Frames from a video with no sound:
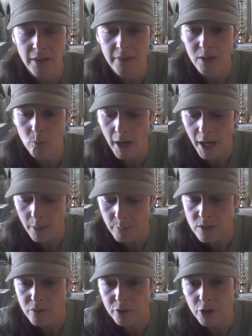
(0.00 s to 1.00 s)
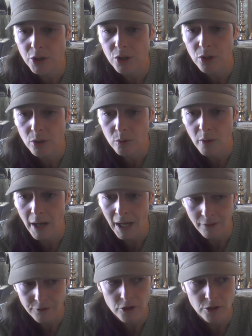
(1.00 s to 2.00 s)
And then what happens for you
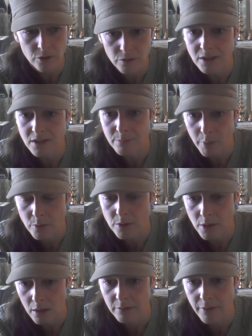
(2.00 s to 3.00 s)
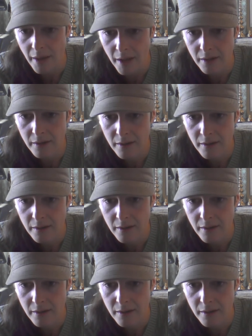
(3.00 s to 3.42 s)
after you've exposed all of that?